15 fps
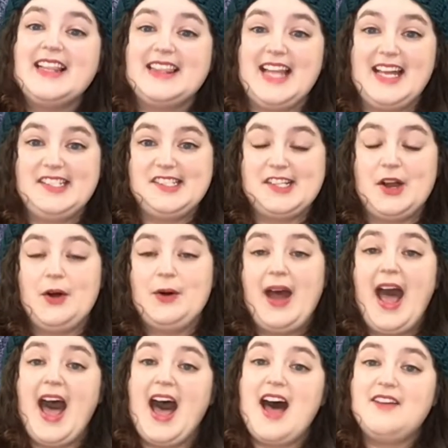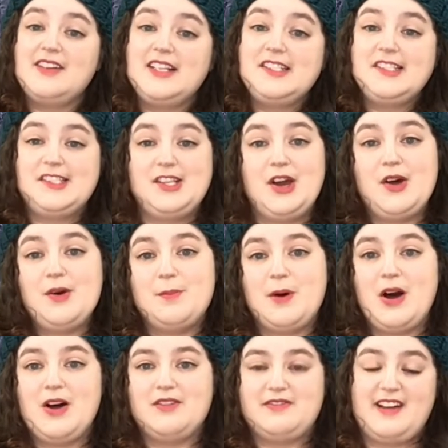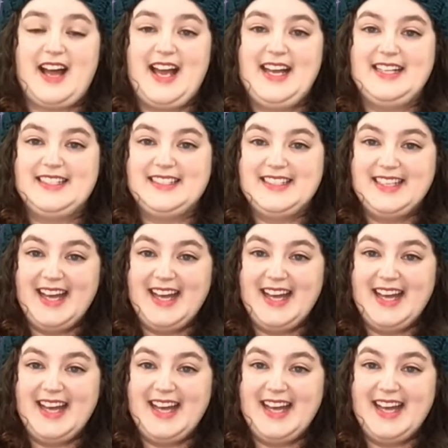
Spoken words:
Let's go have a snowball fight.